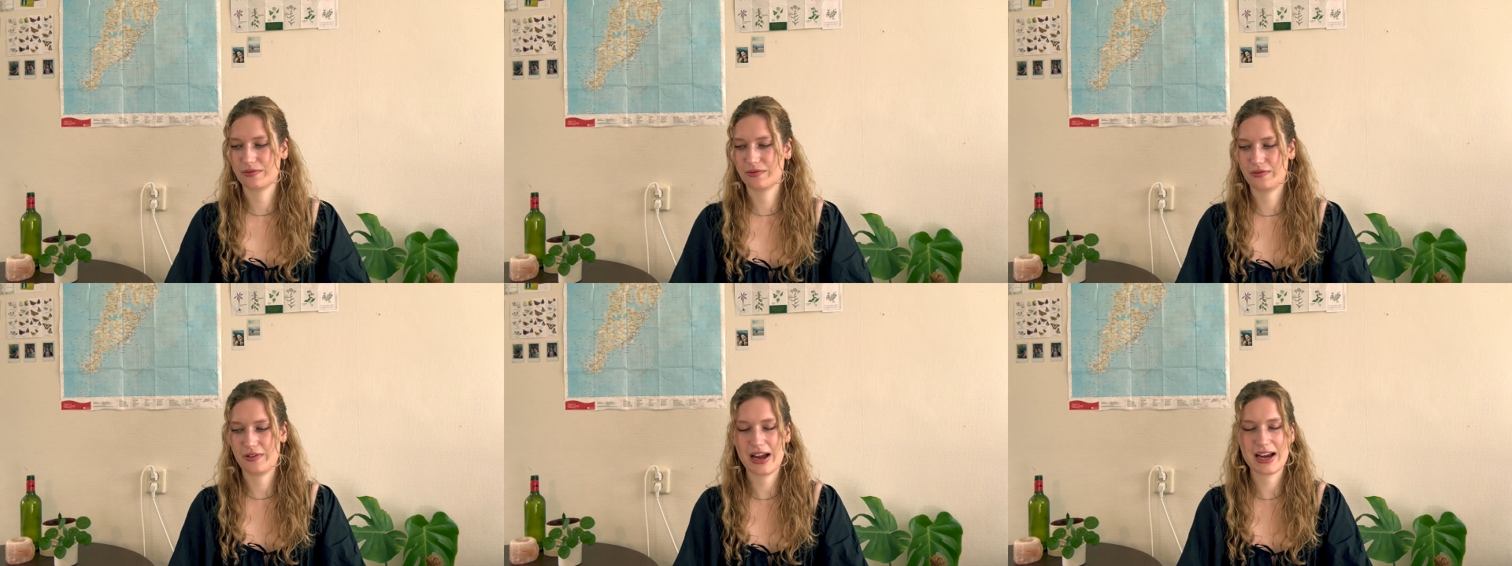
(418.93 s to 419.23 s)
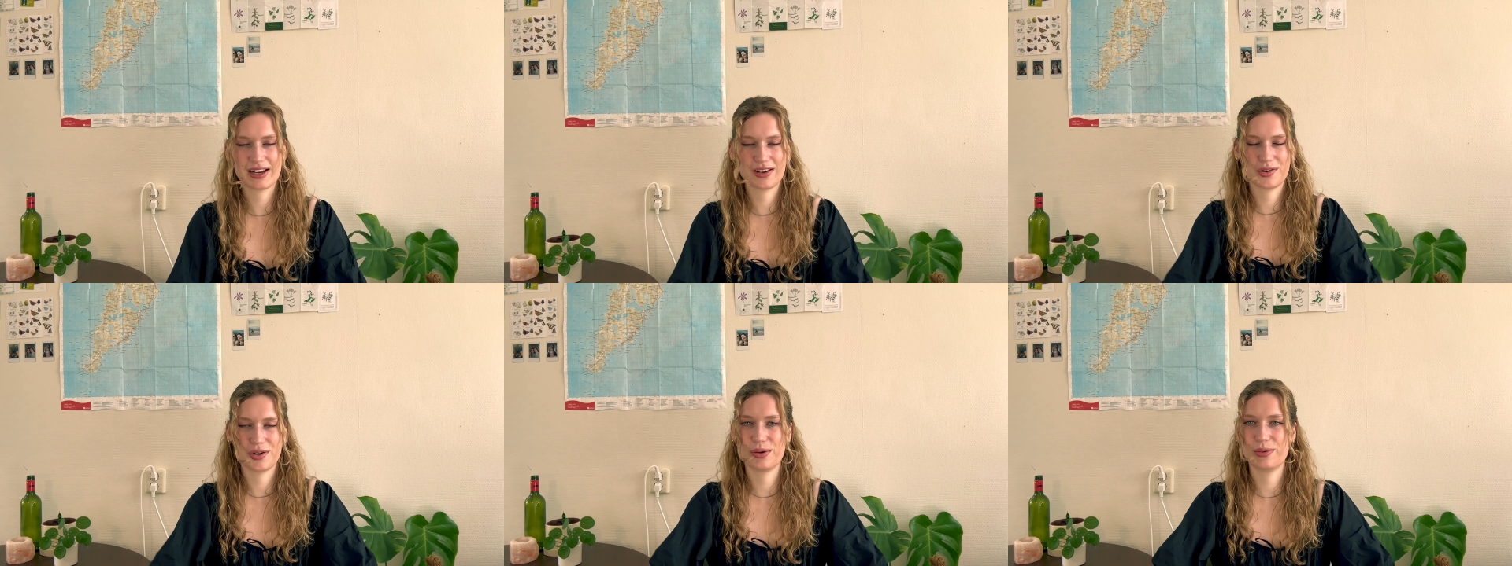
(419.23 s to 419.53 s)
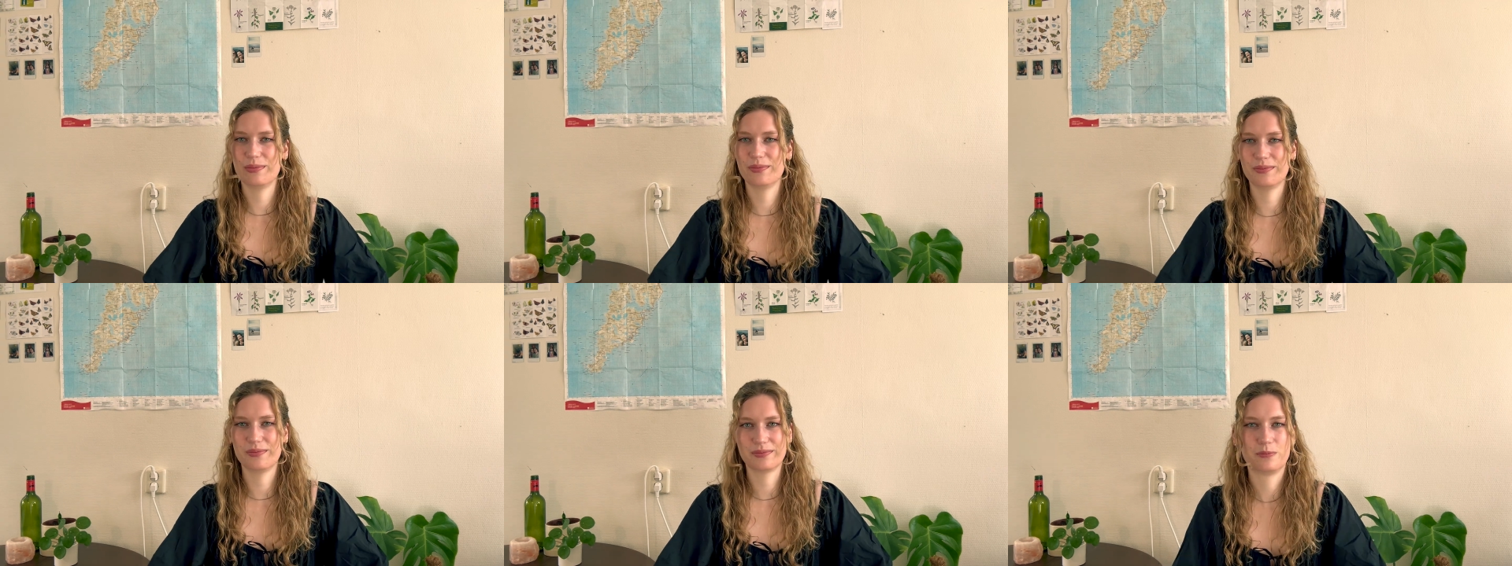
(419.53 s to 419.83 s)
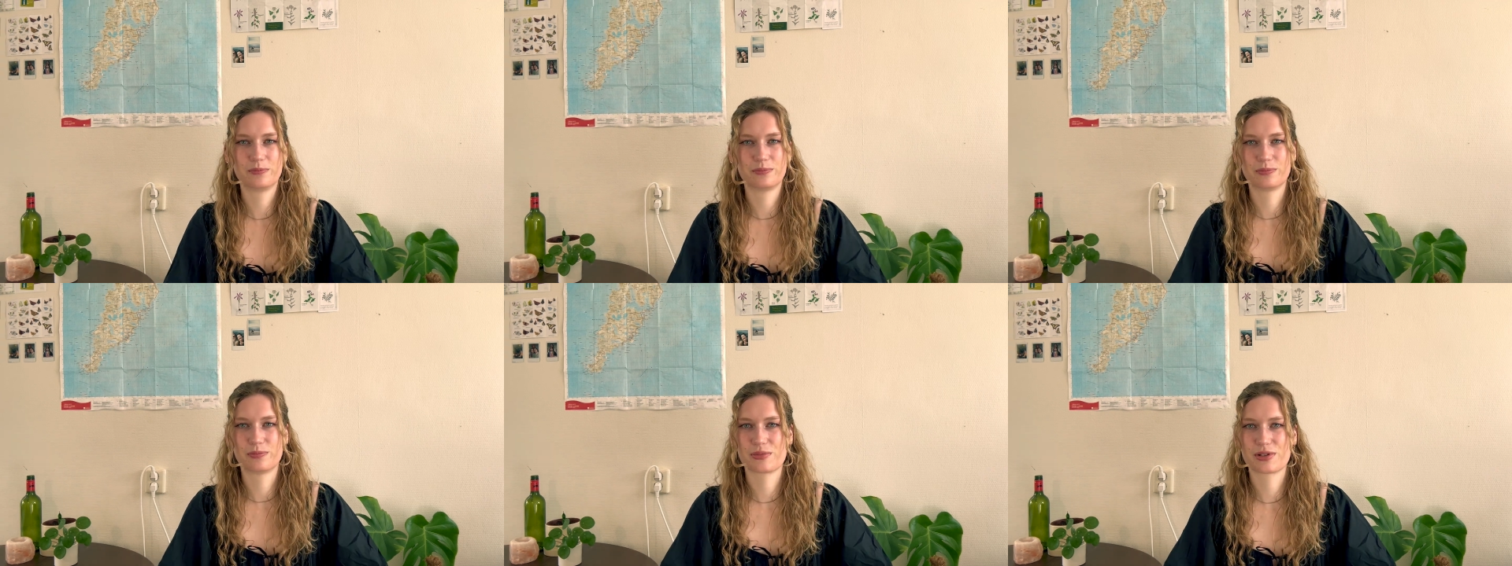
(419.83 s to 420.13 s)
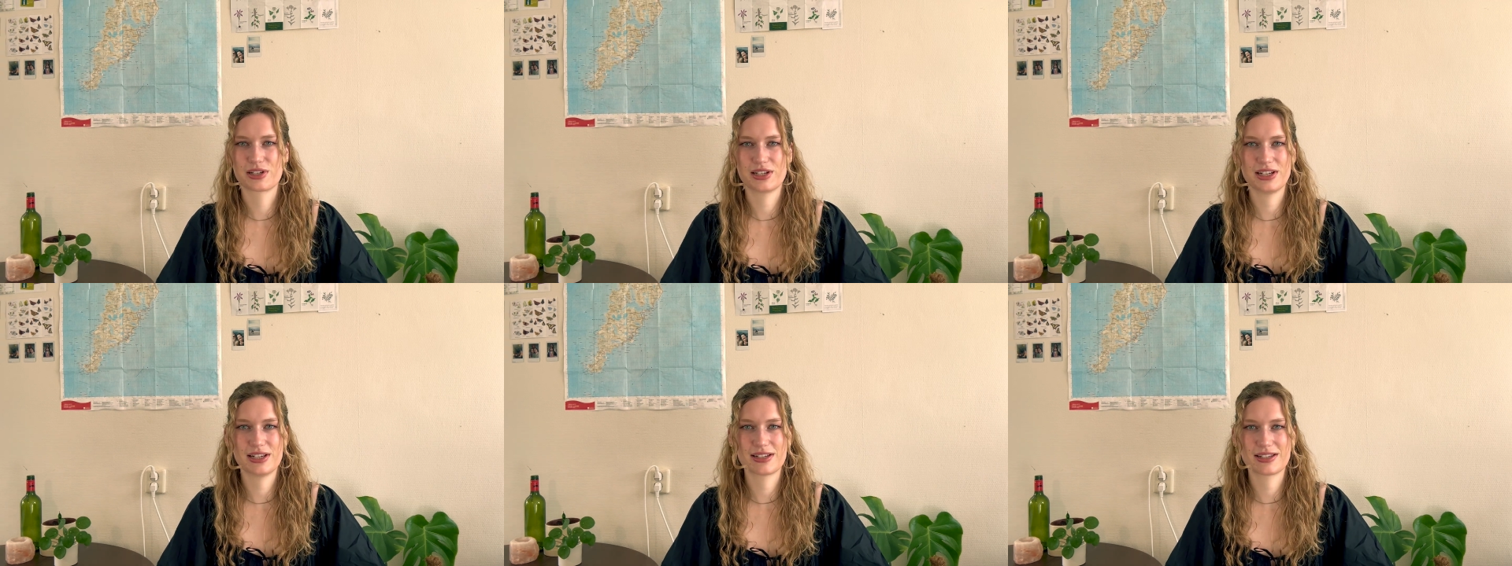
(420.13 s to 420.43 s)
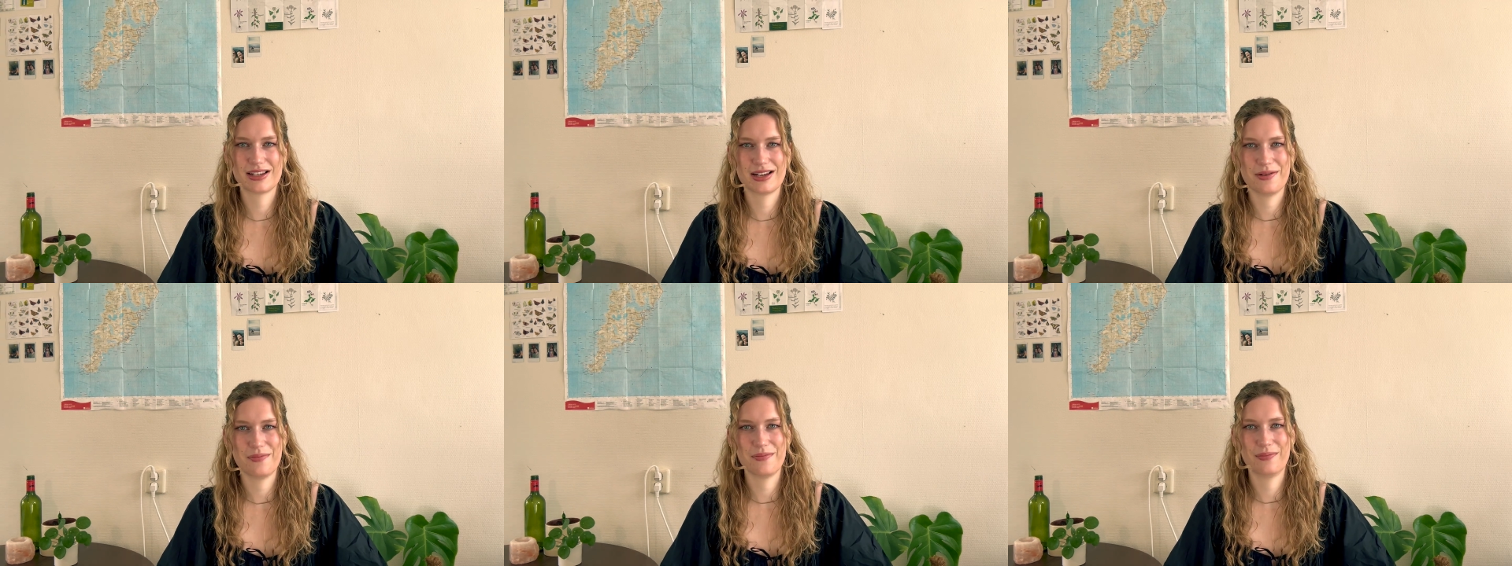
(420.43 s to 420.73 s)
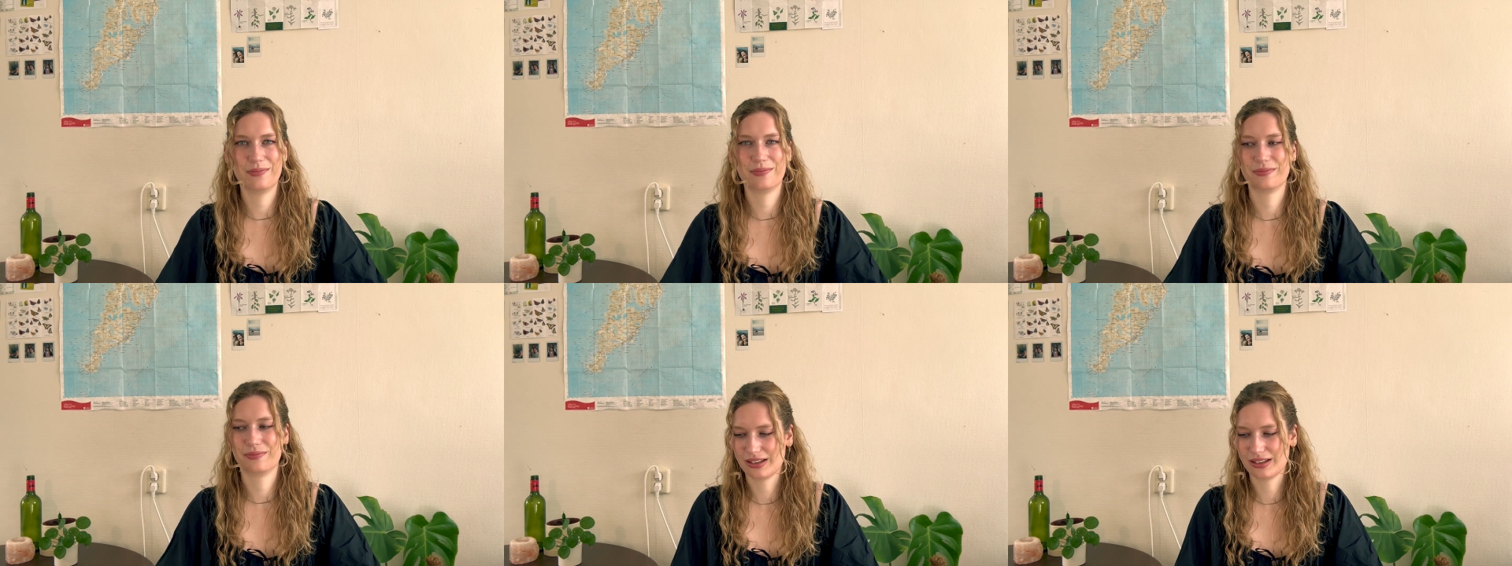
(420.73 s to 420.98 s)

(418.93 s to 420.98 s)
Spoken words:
vacuum system